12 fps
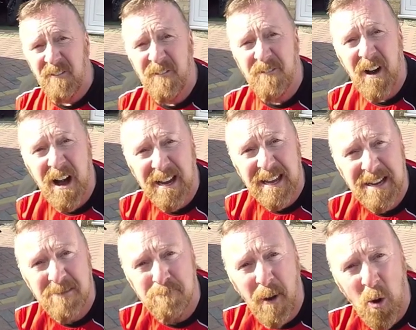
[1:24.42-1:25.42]
A
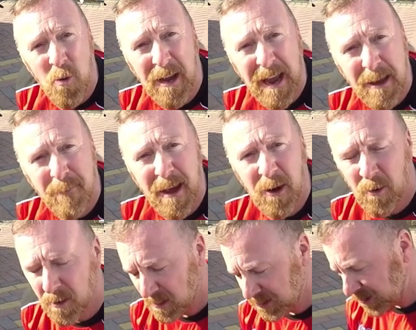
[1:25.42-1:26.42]
fucking bolt came out.
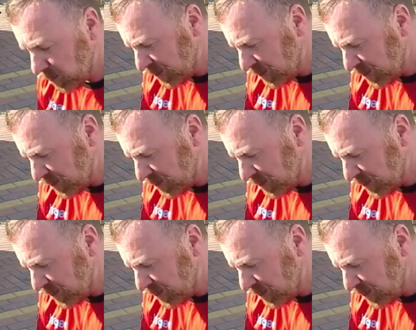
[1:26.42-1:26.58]
I said